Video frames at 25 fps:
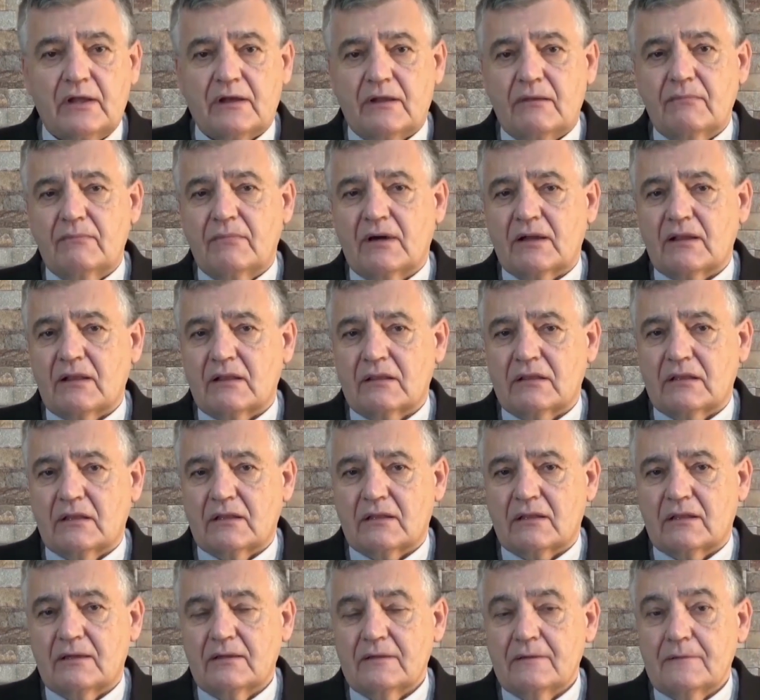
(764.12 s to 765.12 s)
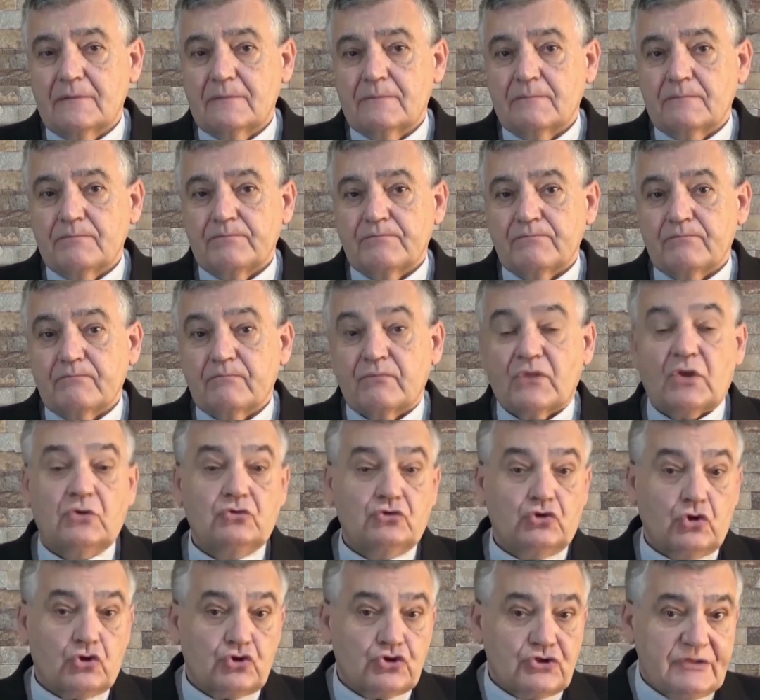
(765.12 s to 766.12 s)
All positive
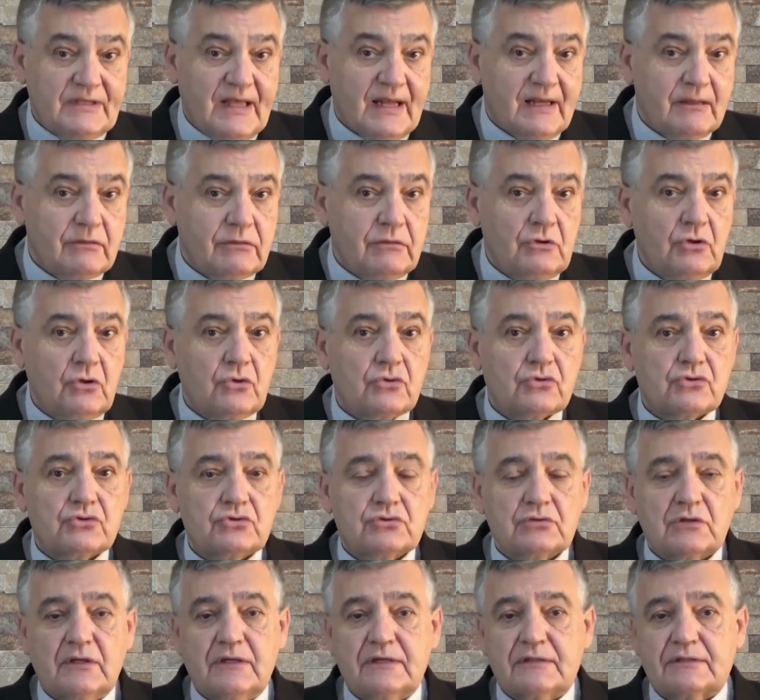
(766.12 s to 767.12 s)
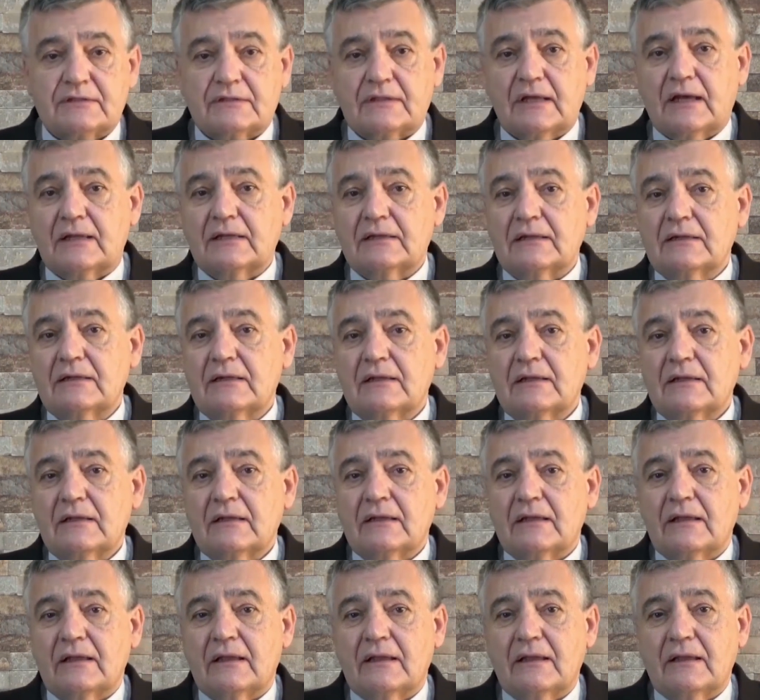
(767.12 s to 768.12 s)
data, I insist,
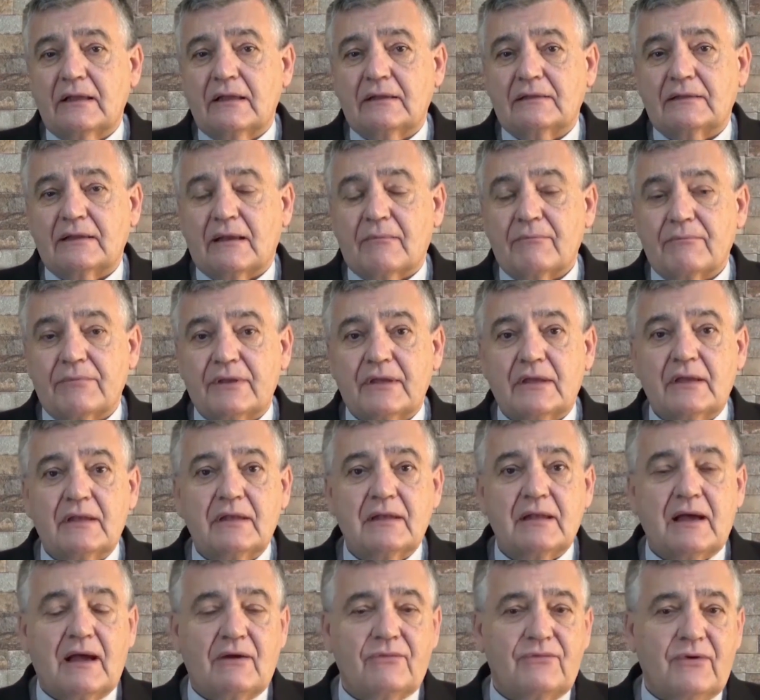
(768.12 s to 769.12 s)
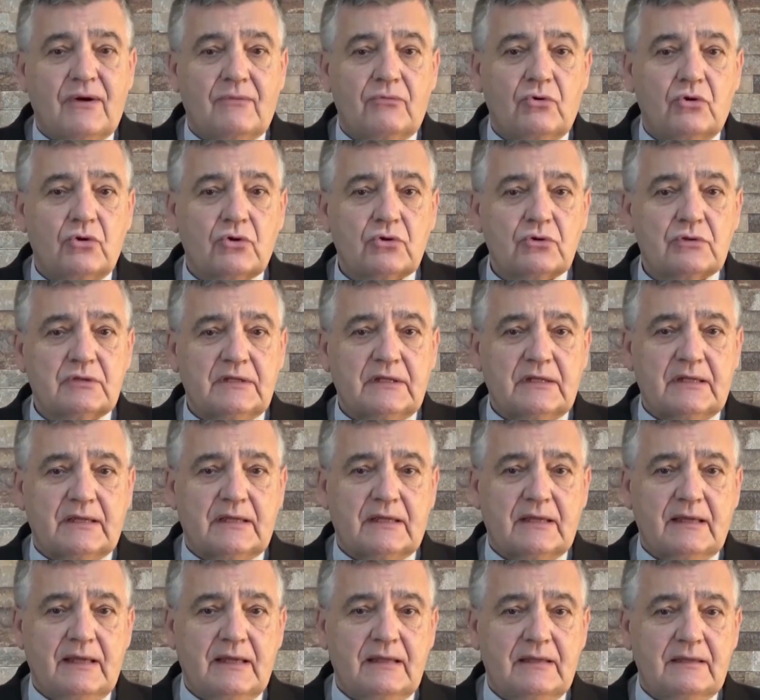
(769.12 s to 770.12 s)
without forgetting the negative
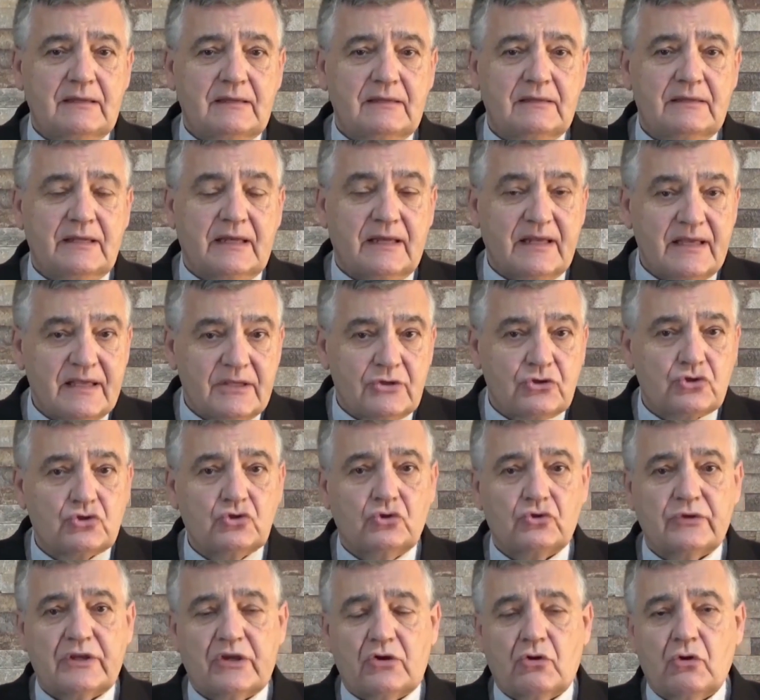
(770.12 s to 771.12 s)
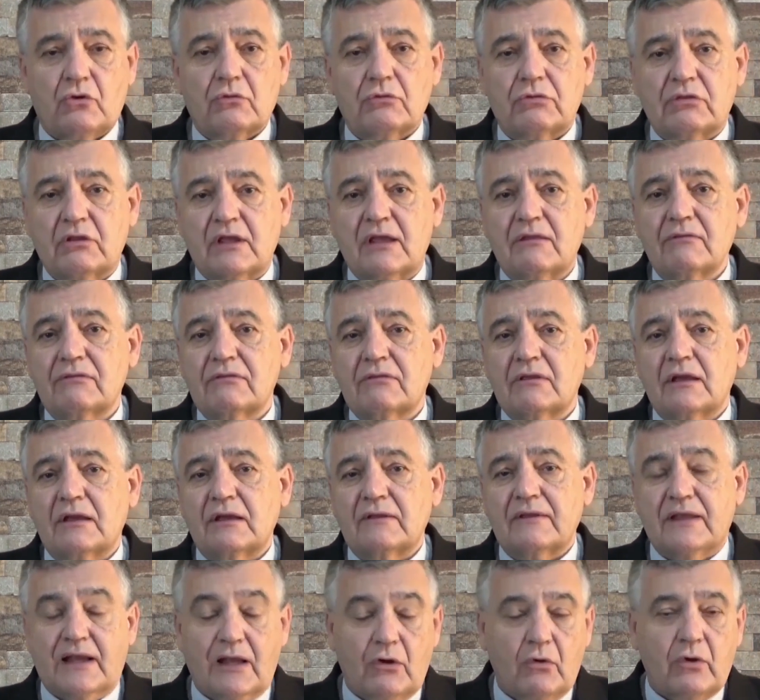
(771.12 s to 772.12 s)
data that still exists.
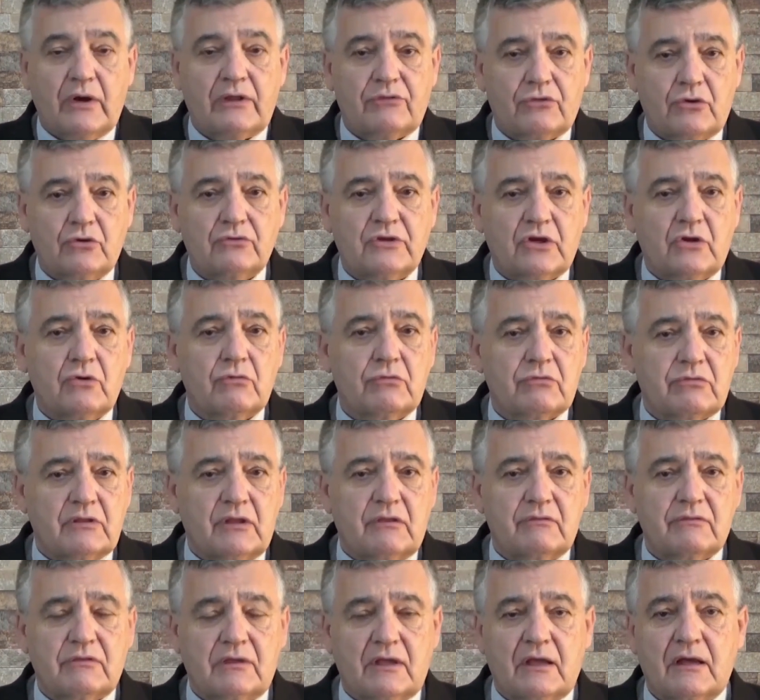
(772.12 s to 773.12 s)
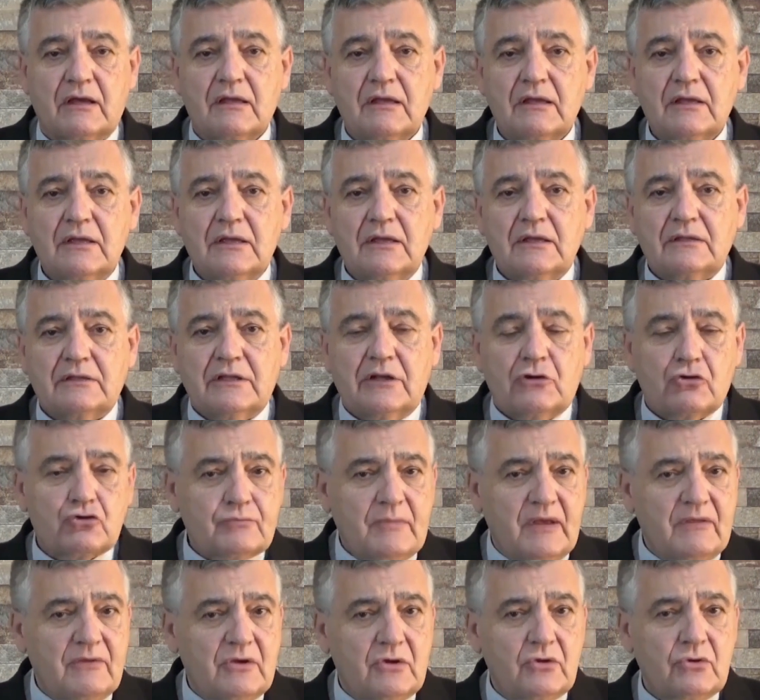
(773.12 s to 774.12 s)
The United States
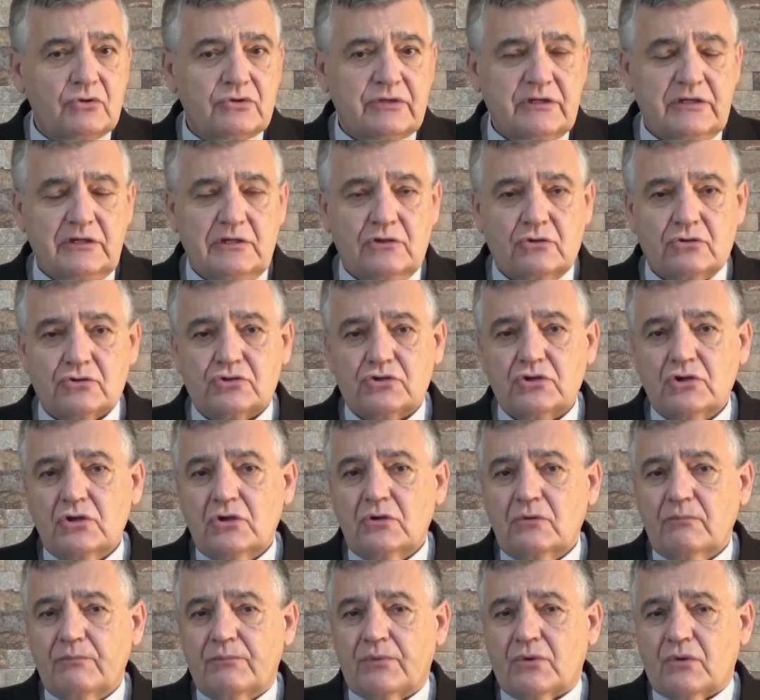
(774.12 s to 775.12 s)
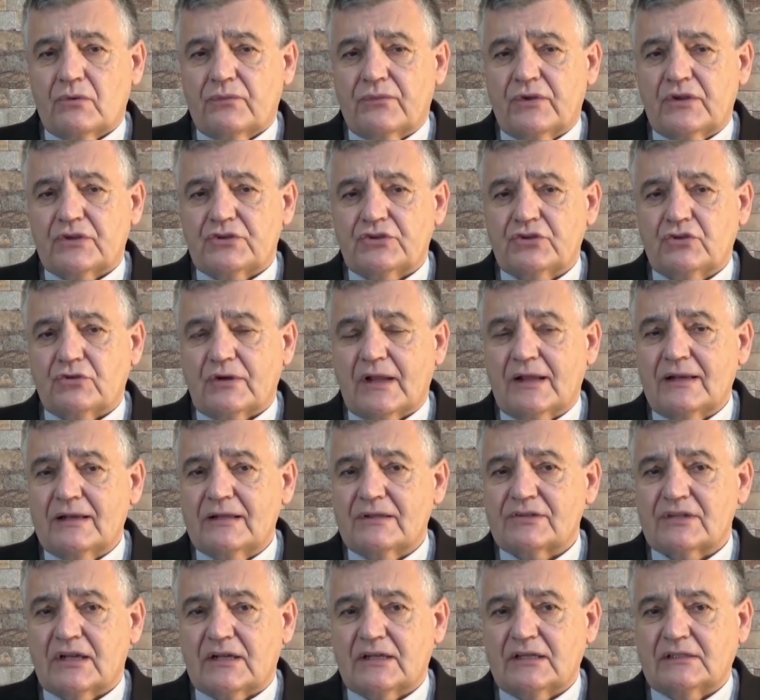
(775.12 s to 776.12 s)
is not the only country
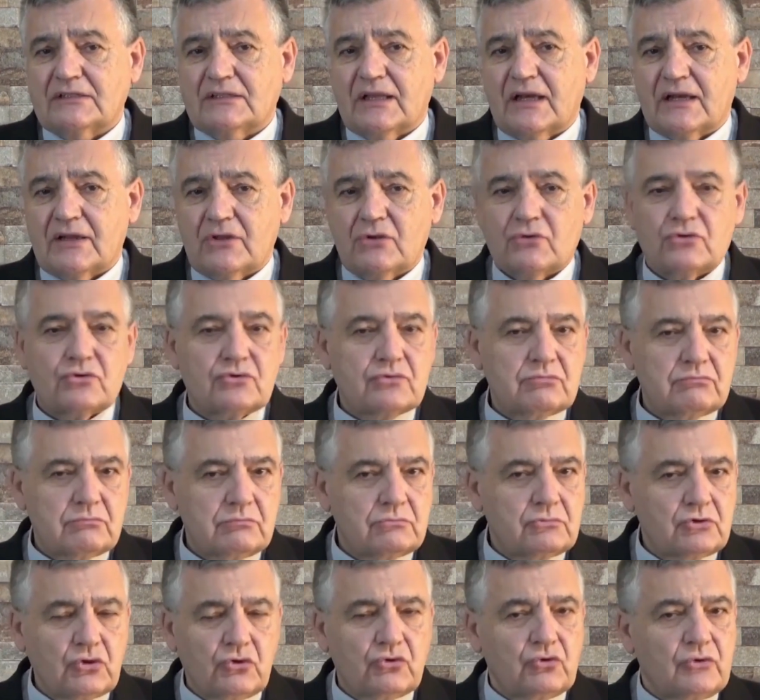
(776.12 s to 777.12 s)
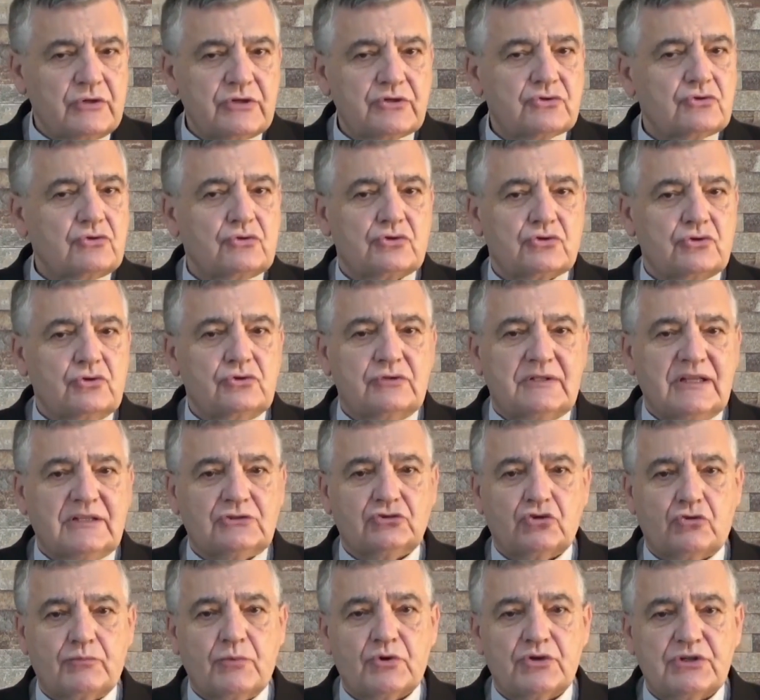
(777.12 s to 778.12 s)
where abortion is a
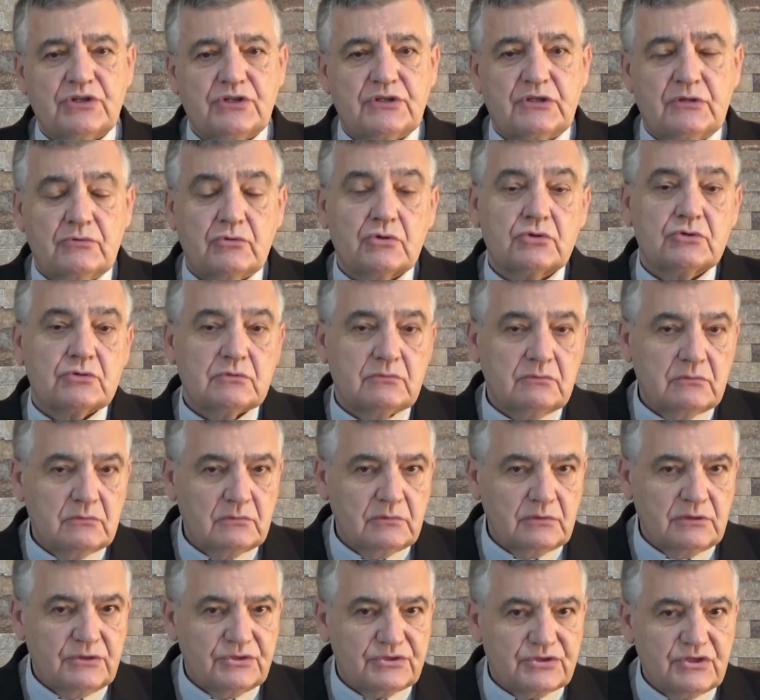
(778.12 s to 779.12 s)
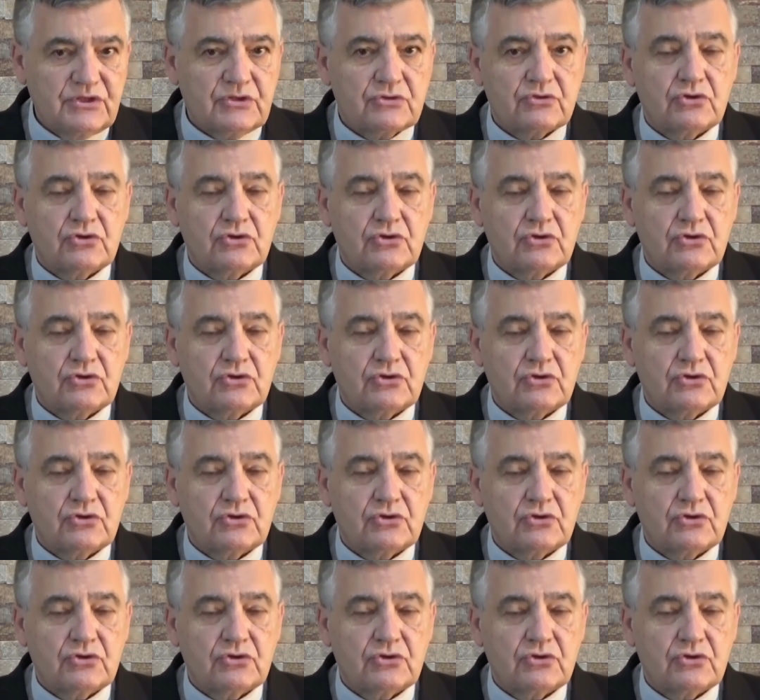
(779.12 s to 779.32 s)
source of controversy,